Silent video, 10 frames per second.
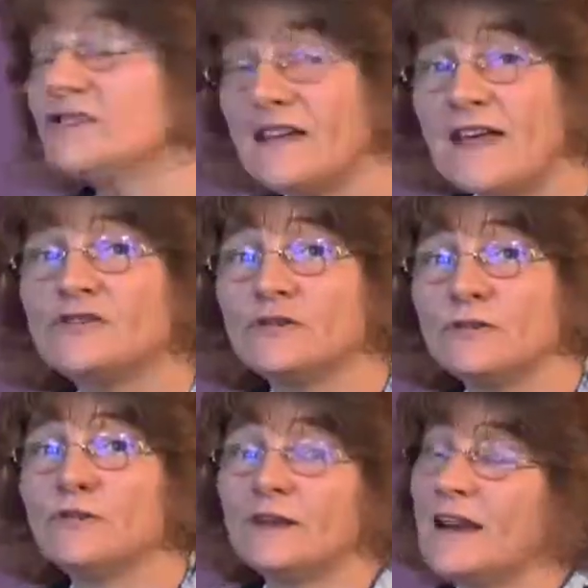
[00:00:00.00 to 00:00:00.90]
a day to
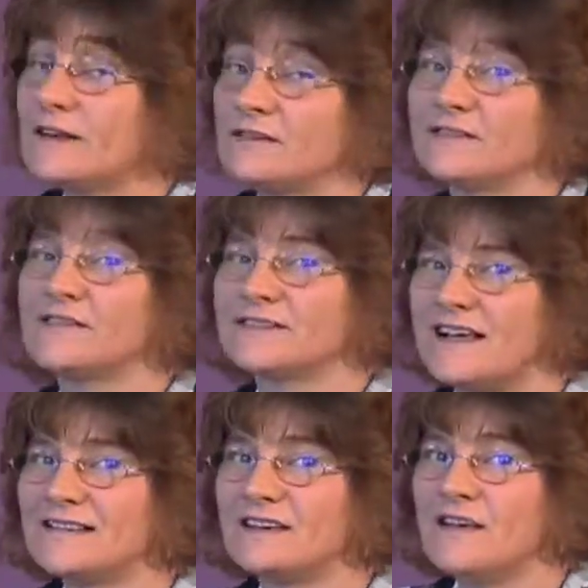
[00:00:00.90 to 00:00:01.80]
connect to
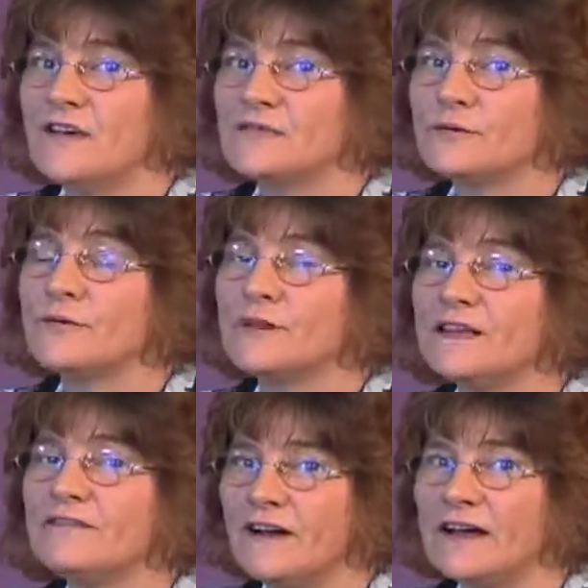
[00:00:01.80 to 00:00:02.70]
success. So we're really
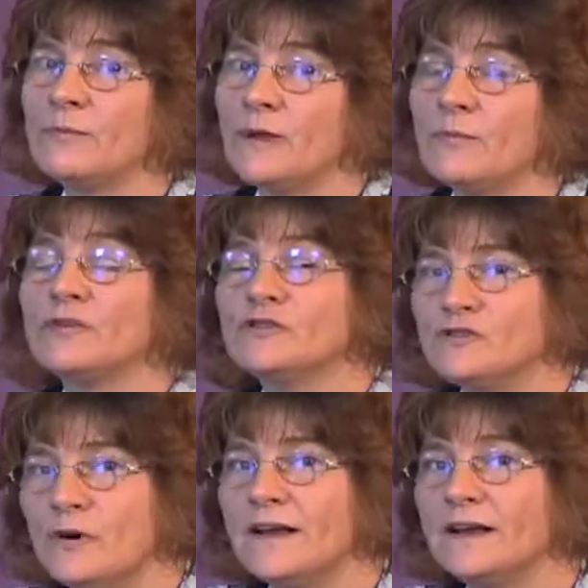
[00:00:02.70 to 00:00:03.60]
inviting people to
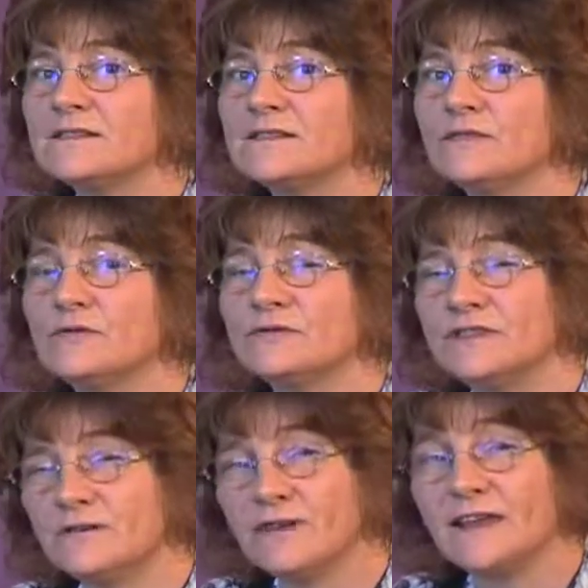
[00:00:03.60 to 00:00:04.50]
join us, to still
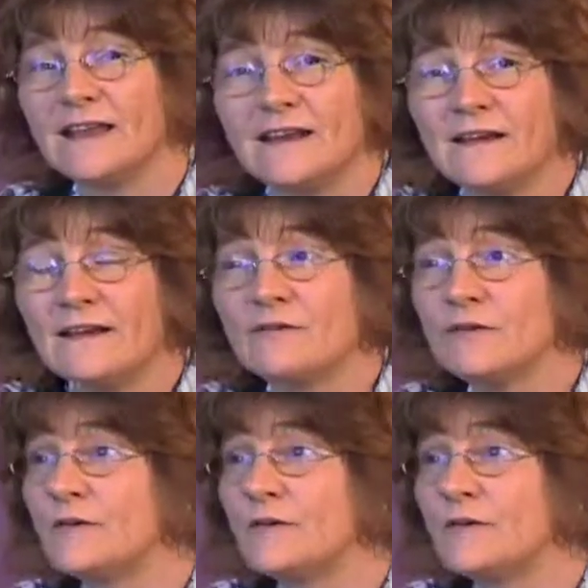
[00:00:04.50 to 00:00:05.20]
get in if you